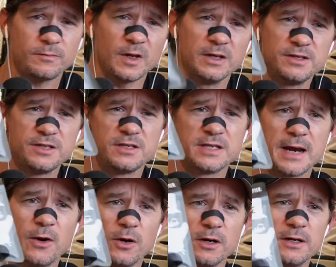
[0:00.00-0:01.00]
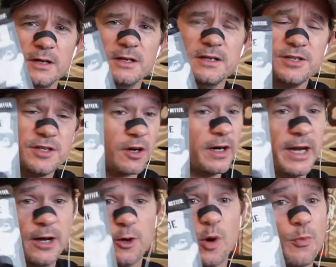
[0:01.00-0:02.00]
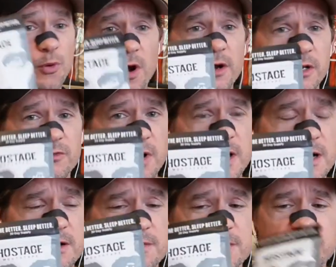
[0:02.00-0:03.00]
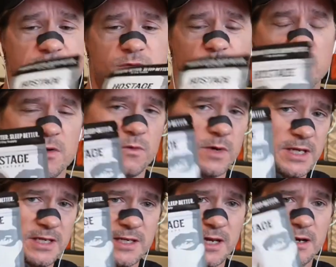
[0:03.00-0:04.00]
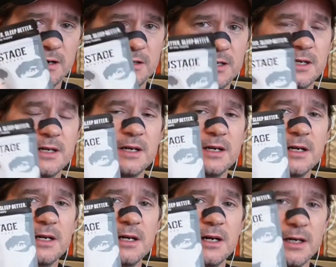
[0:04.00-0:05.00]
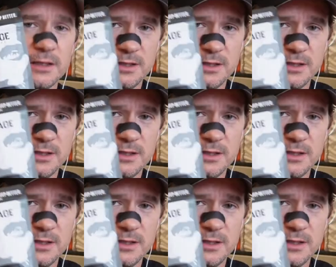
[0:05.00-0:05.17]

This is our hero product right here. This is what we sell a